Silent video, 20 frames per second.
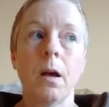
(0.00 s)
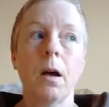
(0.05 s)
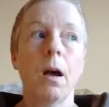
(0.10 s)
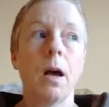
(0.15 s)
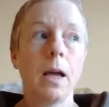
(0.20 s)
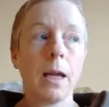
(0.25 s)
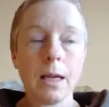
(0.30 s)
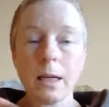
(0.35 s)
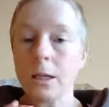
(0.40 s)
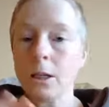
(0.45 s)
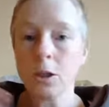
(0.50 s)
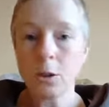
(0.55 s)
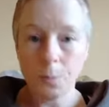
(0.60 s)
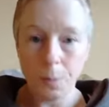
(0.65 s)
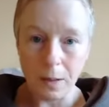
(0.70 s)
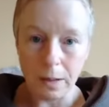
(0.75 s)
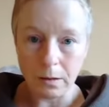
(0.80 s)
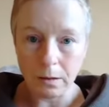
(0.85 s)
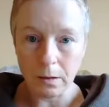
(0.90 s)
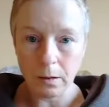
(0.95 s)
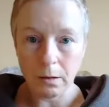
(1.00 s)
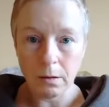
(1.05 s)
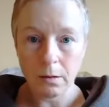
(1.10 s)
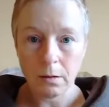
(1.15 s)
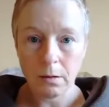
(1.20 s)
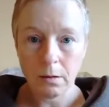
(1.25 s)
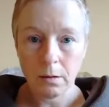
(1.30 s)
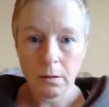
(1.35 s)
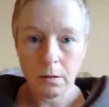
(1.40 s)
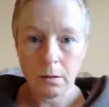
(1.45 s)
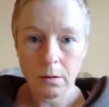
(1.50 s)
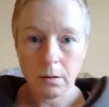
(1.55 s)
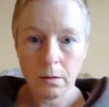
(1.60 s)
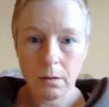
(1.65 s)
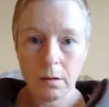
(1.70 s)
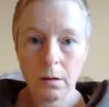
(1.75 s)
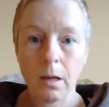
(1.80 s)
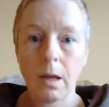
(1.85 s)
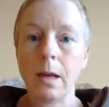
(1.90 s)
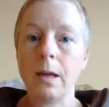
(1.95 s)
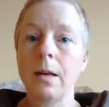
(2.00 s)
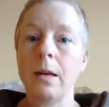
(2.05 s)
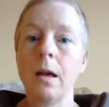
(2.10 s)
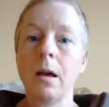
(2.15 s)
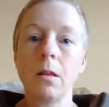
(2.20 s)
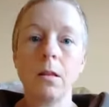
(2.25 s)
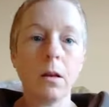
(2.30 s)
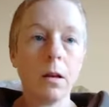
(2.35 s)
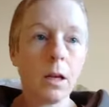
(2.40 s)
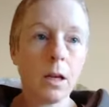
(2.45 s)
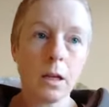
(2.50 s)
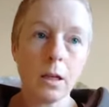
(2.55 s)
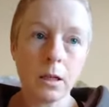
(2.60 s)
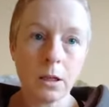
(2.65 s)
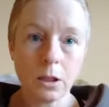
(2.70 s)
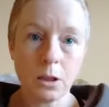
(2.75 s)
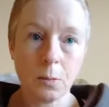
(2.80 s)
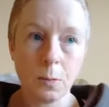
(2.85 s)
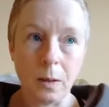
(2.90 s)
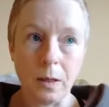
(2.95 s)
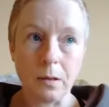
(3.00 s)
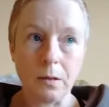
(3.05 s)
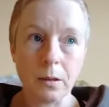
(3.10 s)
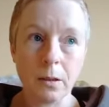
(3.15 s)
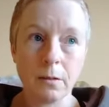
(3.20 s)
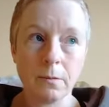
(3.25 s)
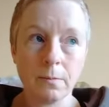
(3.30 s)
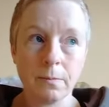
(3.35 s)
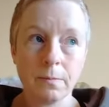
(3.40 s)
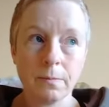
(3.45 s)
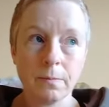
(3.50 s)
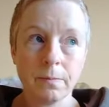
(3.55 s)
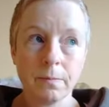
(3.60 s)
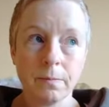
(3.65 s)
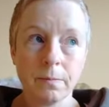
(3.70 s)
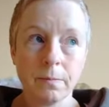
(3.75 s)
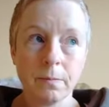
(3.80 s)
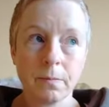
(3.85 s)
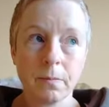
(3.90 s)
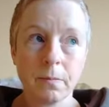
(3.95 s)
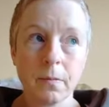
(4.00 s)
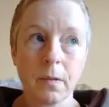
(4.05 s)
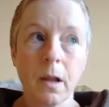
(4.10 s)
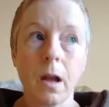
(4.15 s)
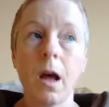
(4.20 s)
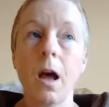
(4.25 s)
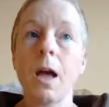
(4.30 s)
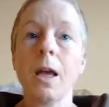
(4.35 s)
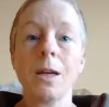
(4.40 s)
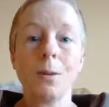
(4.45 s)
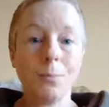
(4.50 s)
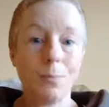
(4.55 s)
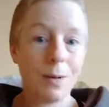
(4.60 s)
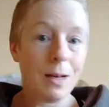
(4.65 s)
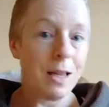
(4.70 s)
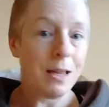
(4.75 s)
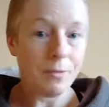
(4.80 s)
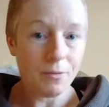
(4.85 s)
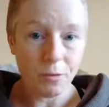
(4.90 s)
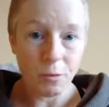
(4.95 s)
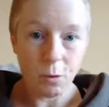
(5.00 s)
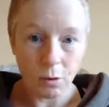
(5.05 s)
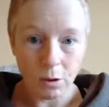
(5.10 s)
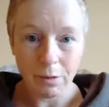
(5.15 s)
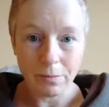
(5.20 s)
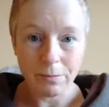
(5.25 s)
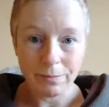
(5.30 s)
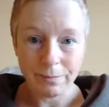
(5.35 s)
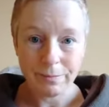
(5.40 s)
I can expect it. And now that I can expect it, I can plan for it.